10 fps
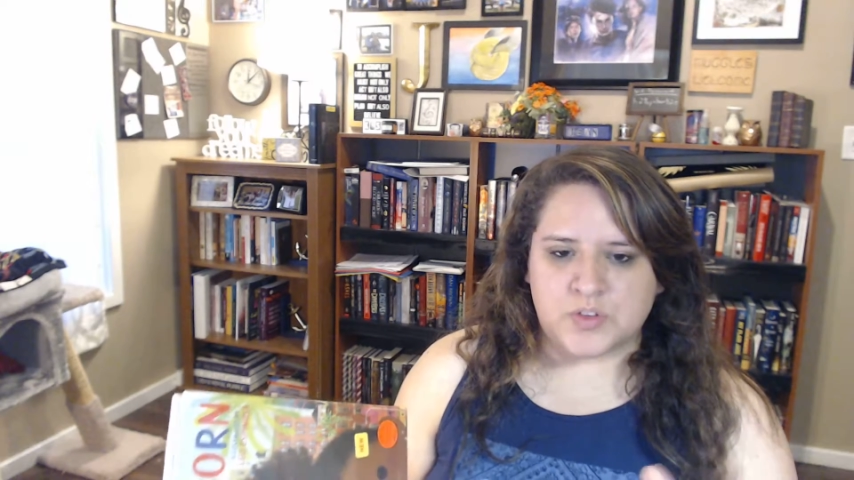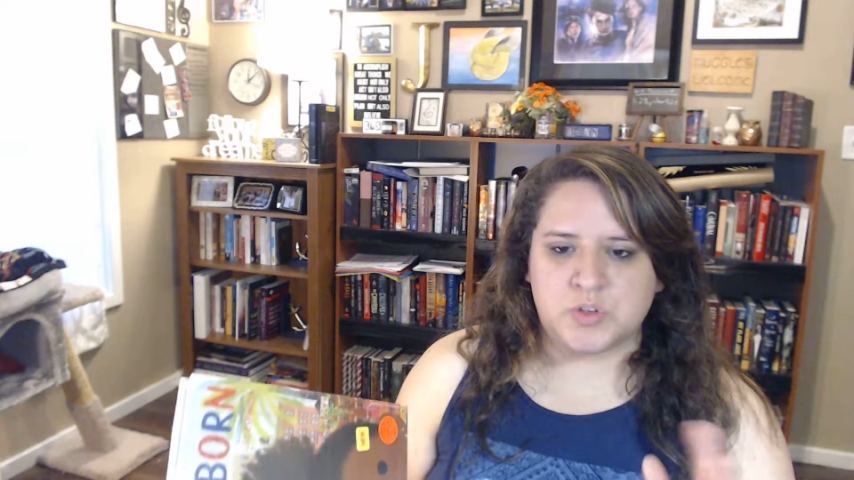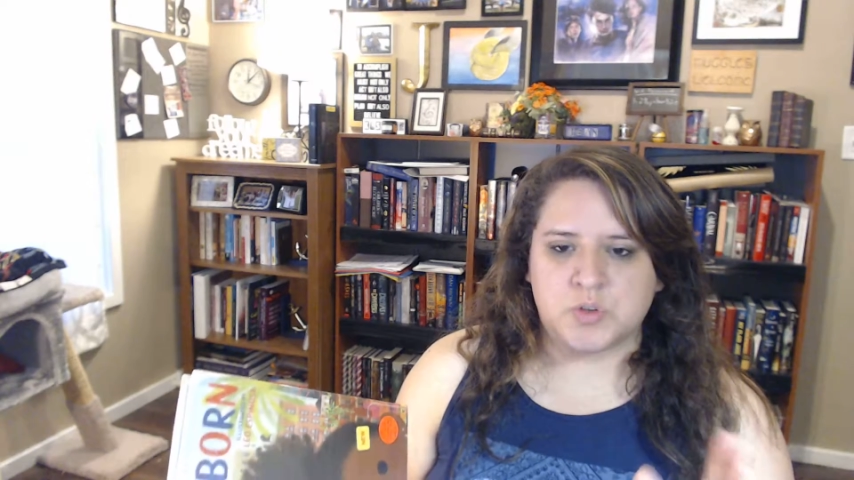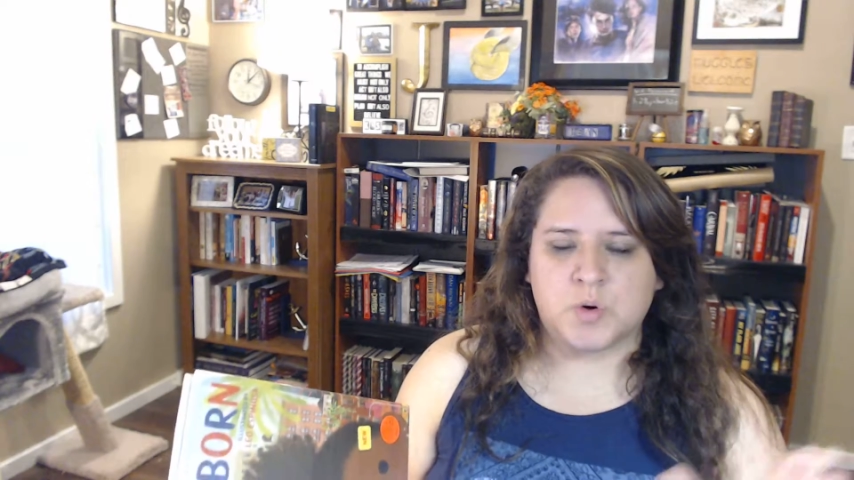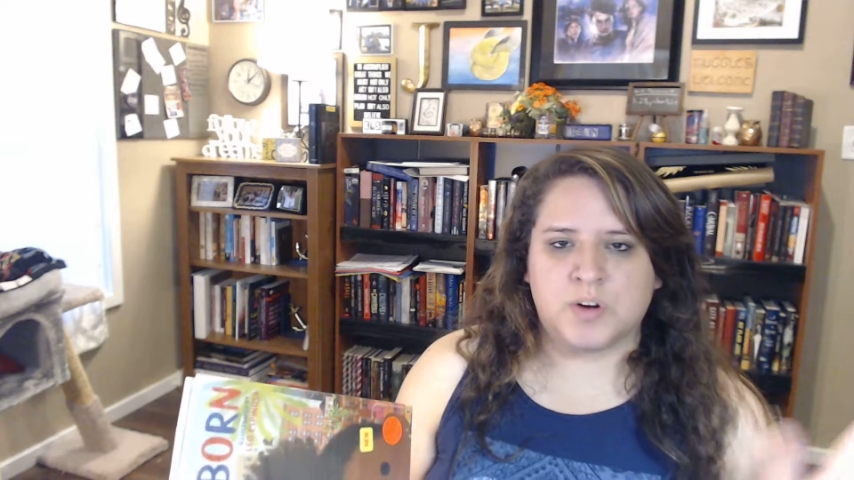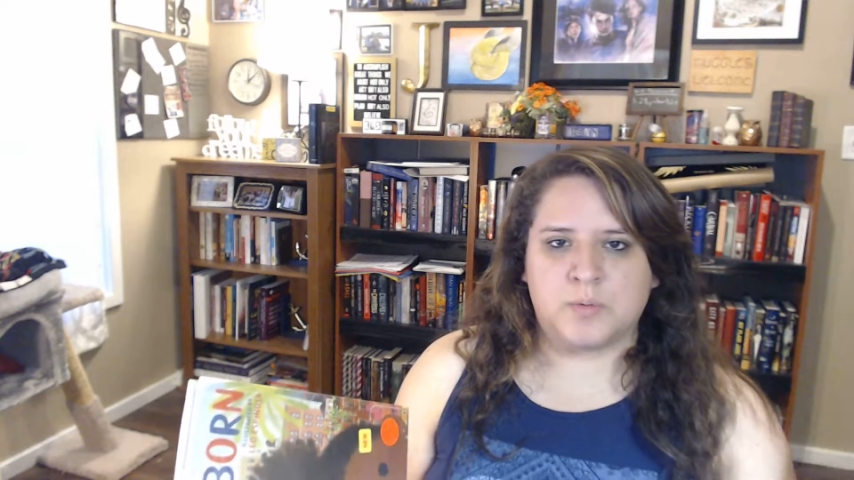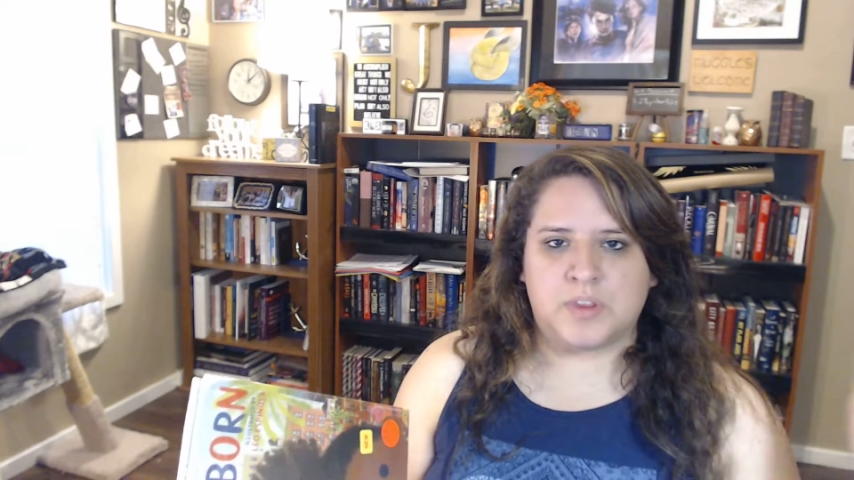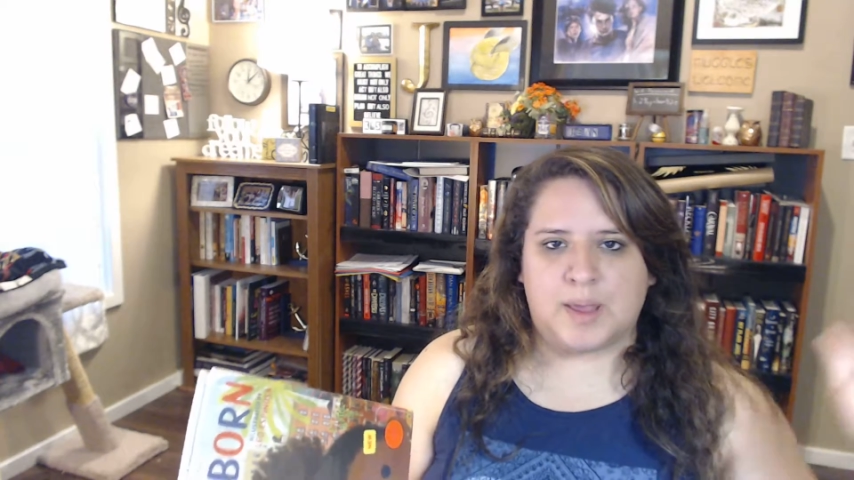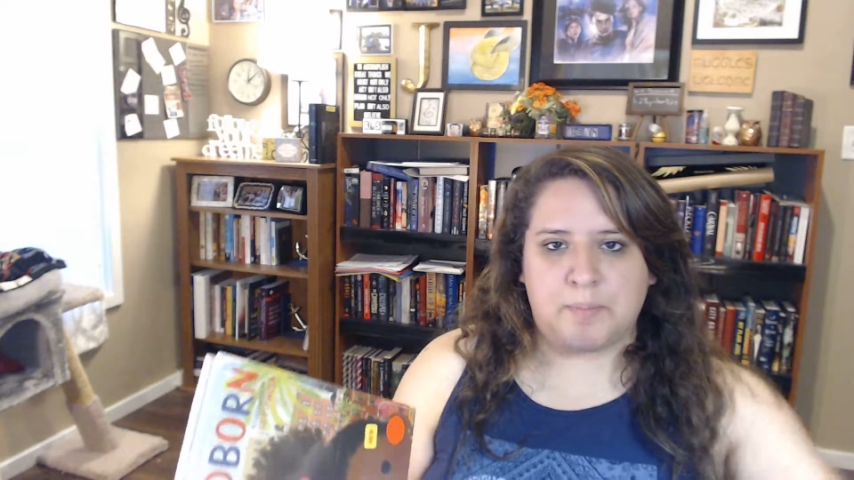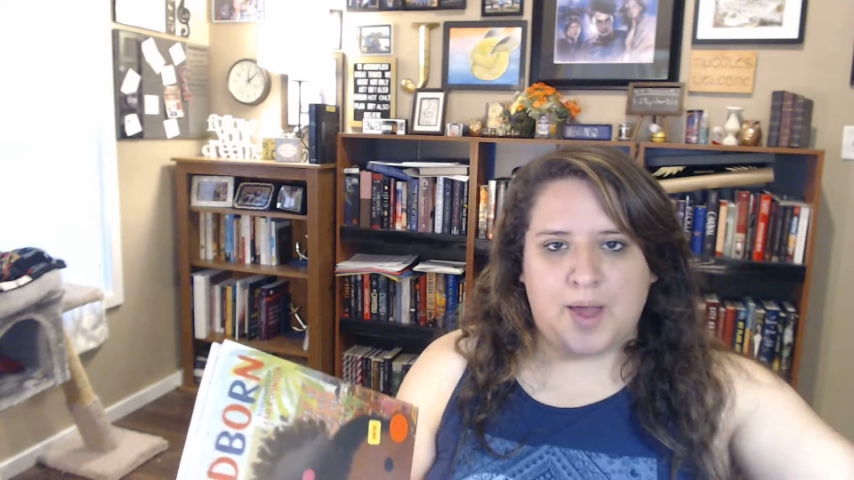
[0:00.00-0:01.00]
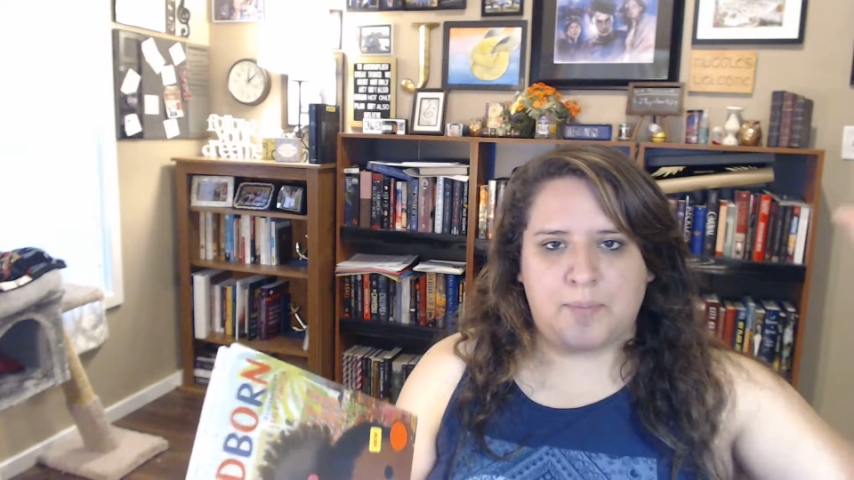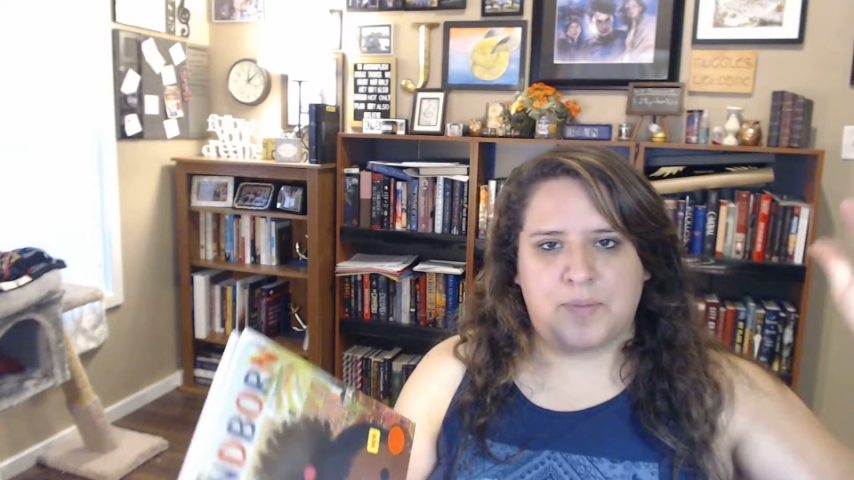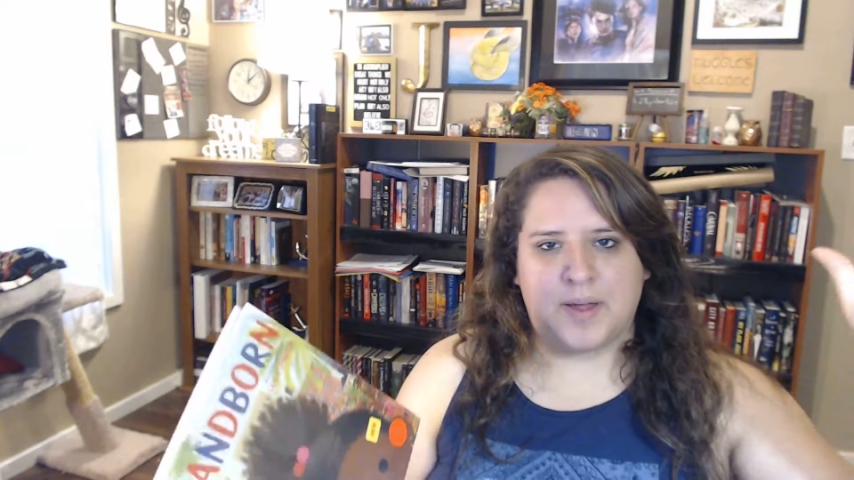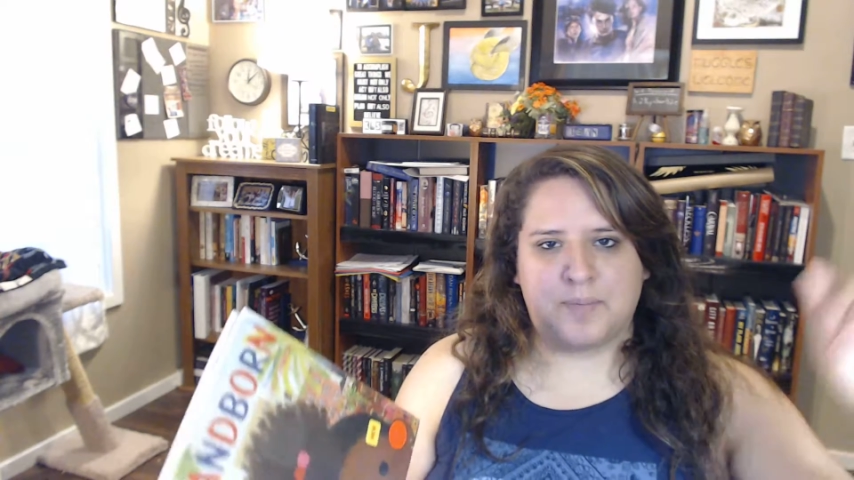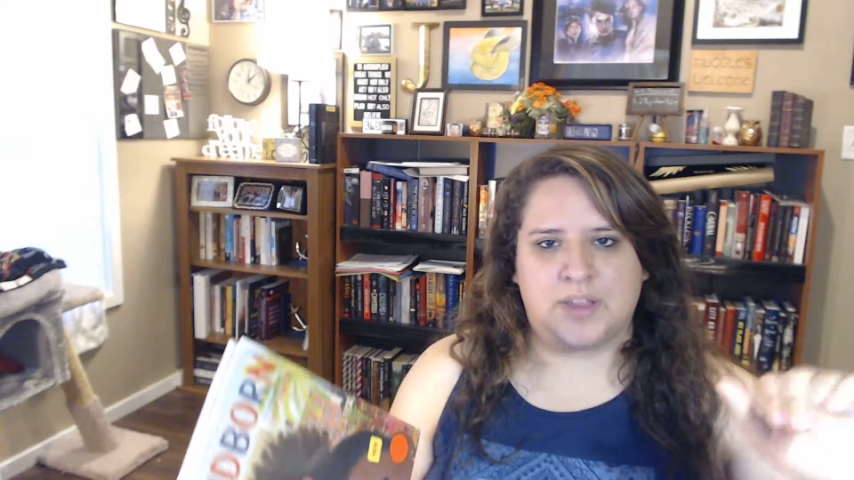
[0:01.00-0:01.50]
story when they pop
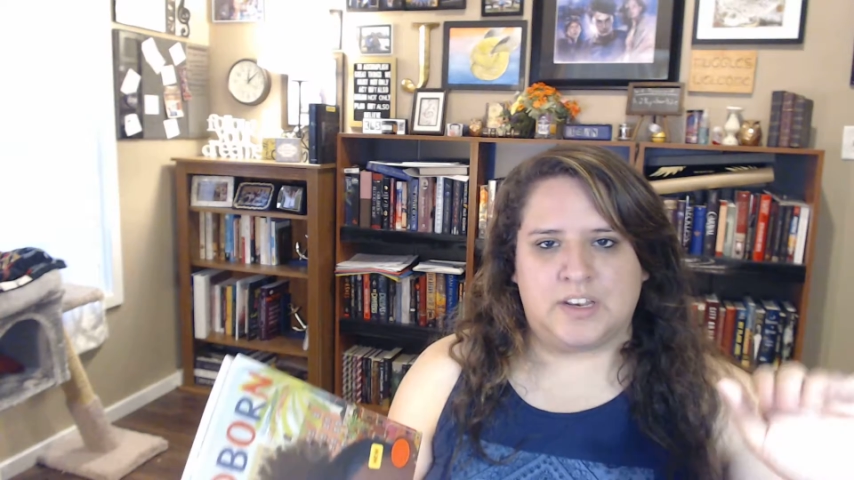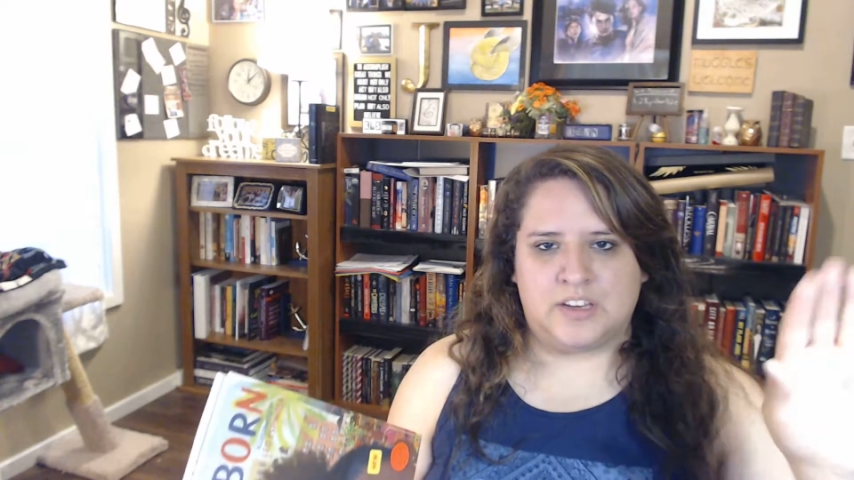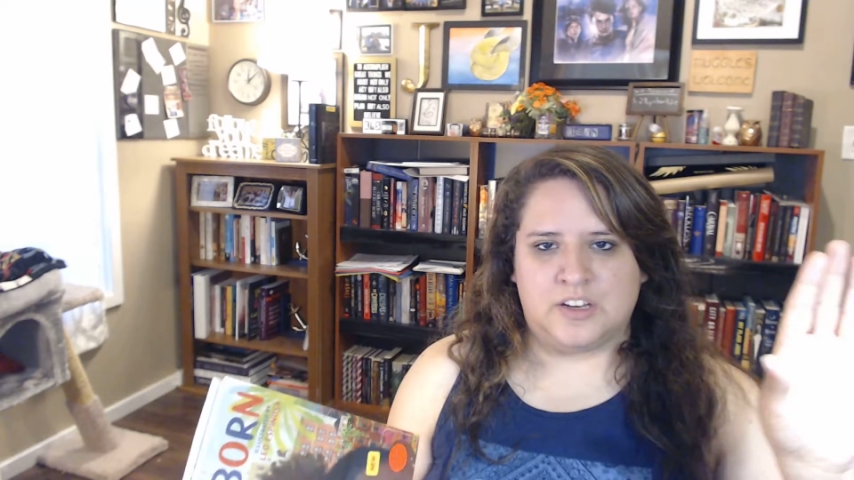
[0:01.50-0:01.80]
up and,